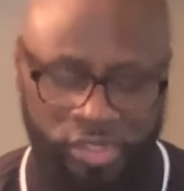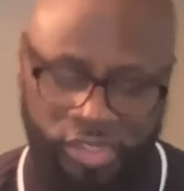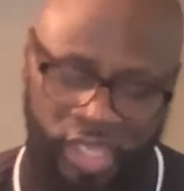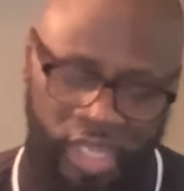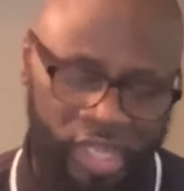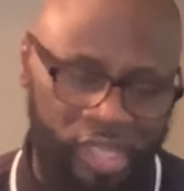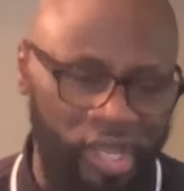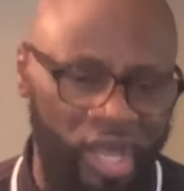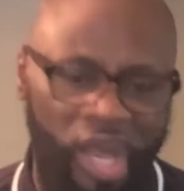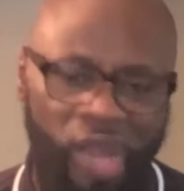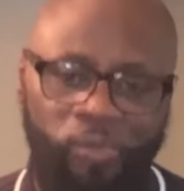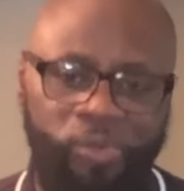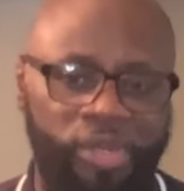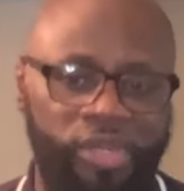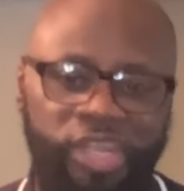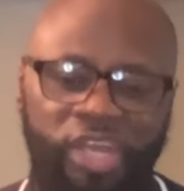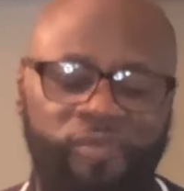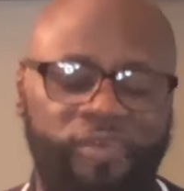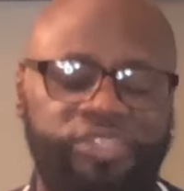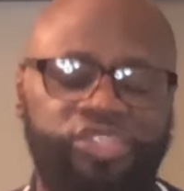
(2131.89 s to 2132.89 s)
then God
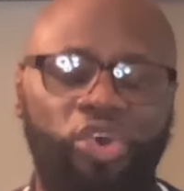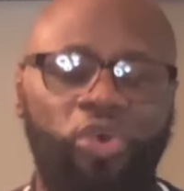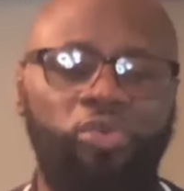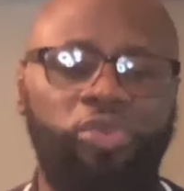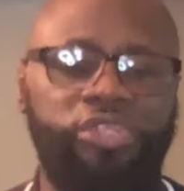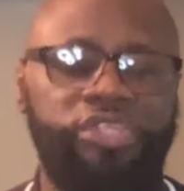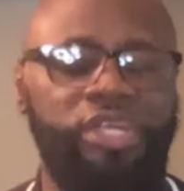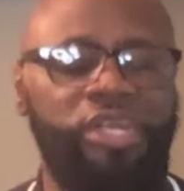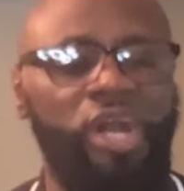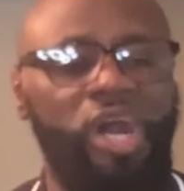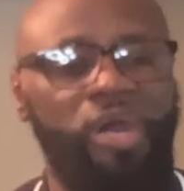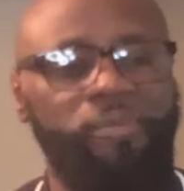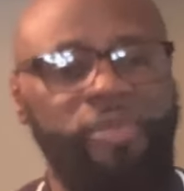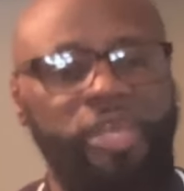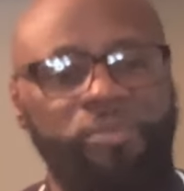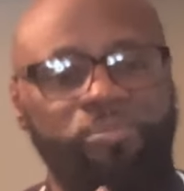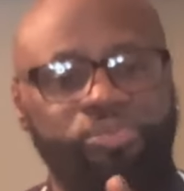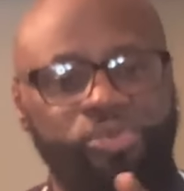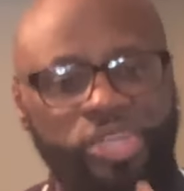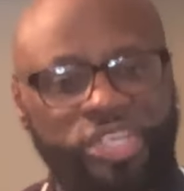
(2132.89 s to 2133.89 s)
would have never told us to
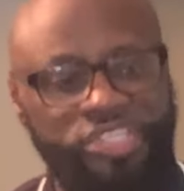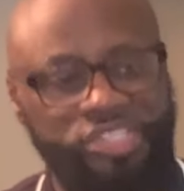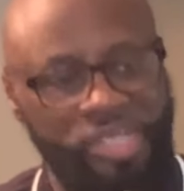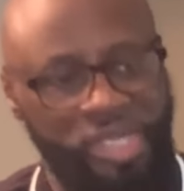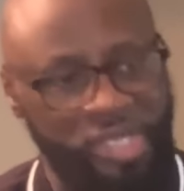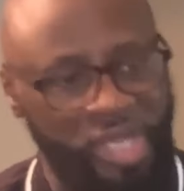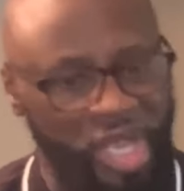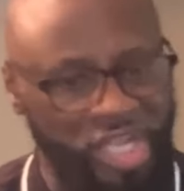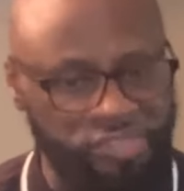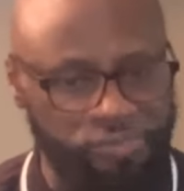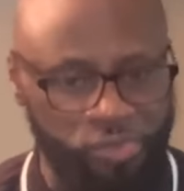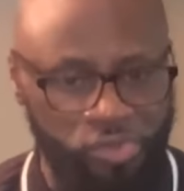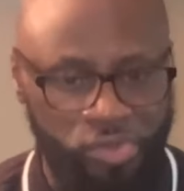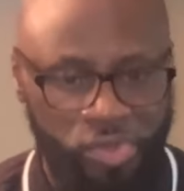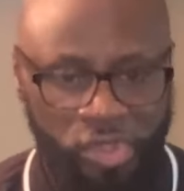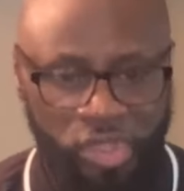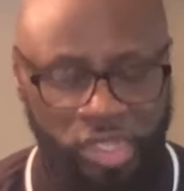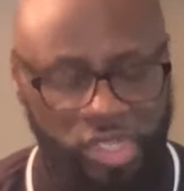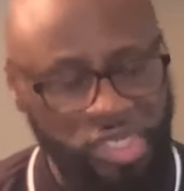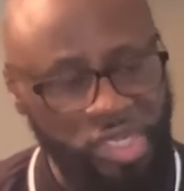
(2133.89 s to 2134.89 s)
come and preach the
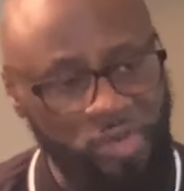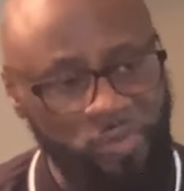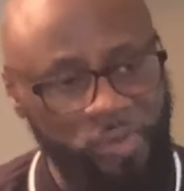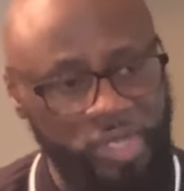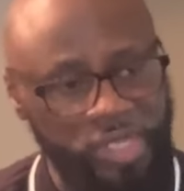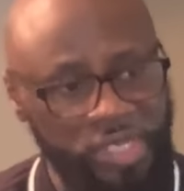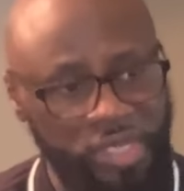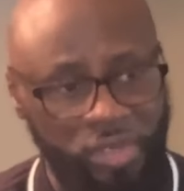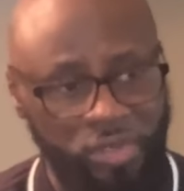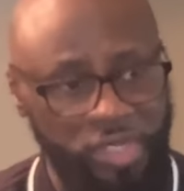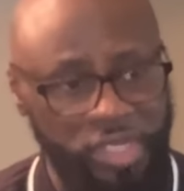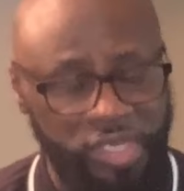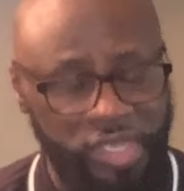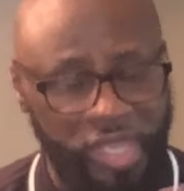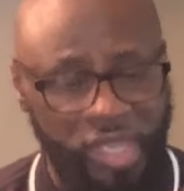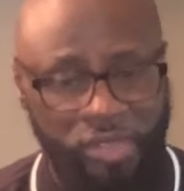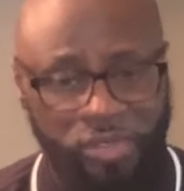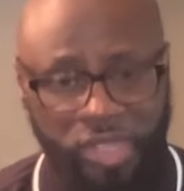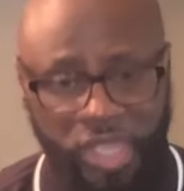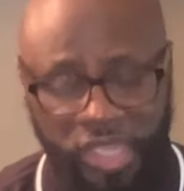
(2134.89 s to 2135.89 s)
gospel, you know, and, no, uh, know, and
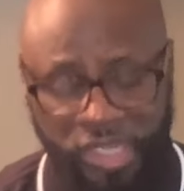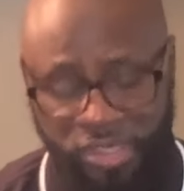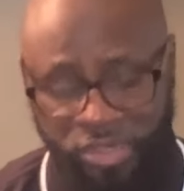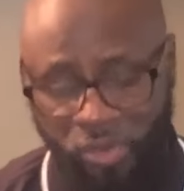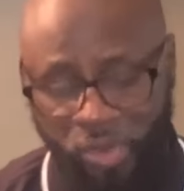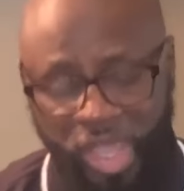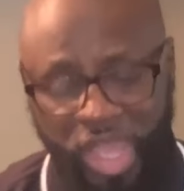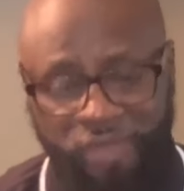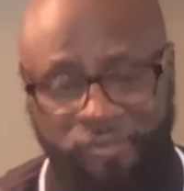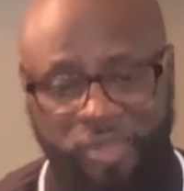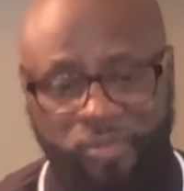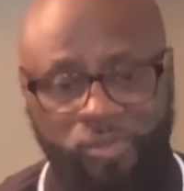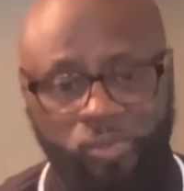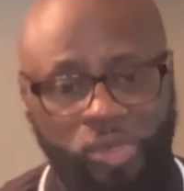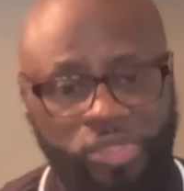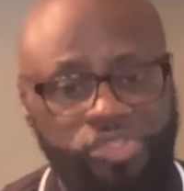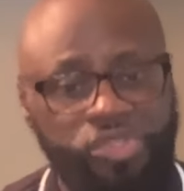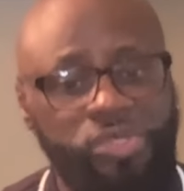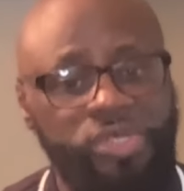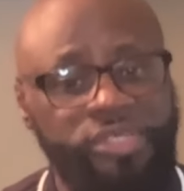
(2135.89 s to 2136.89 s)
now and no have
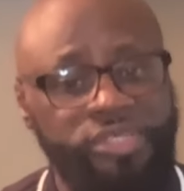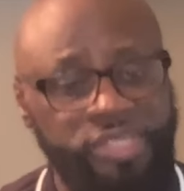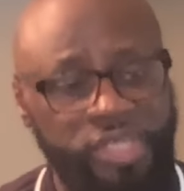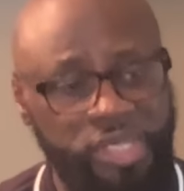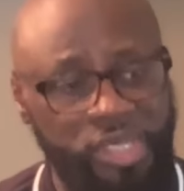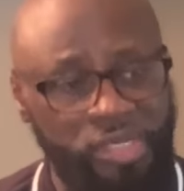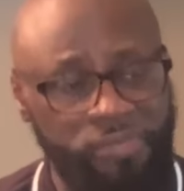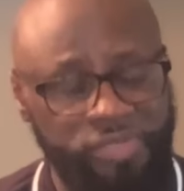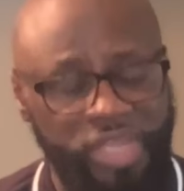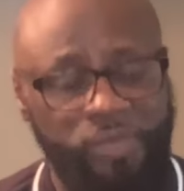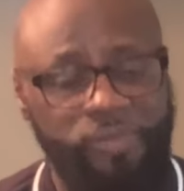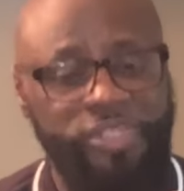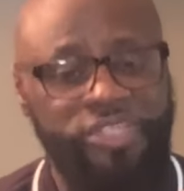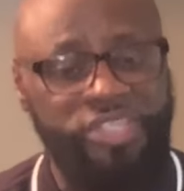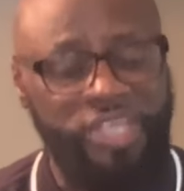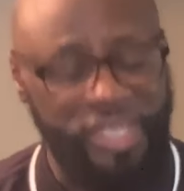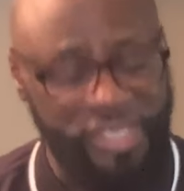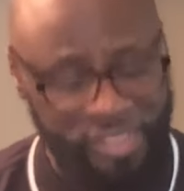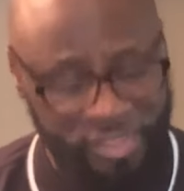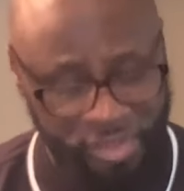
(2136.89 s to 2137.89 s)
everyone to condemn that
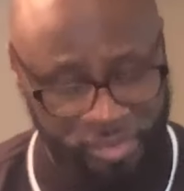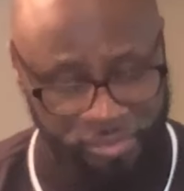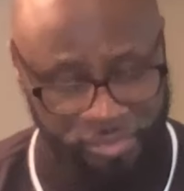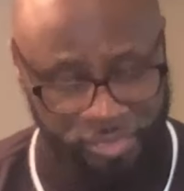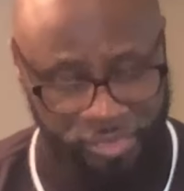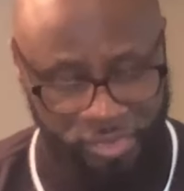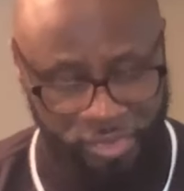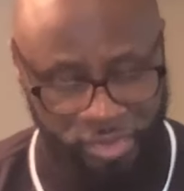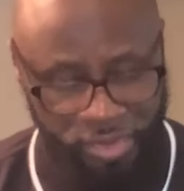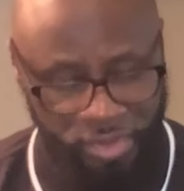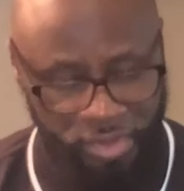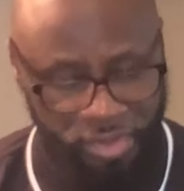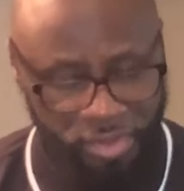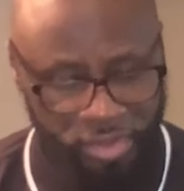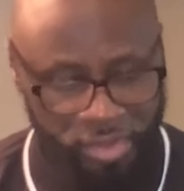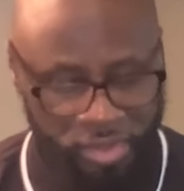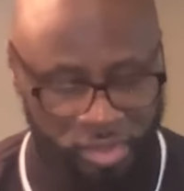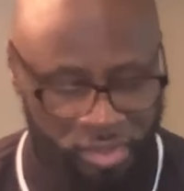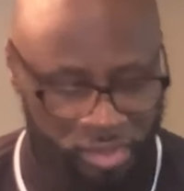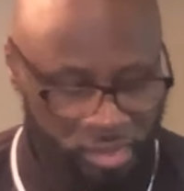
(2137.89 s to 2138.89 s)
reject them.
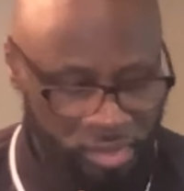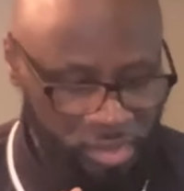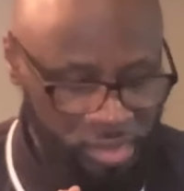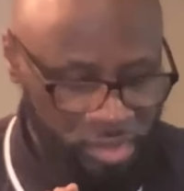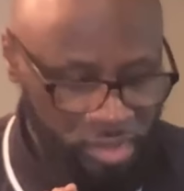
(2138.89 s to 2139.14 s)
Amen.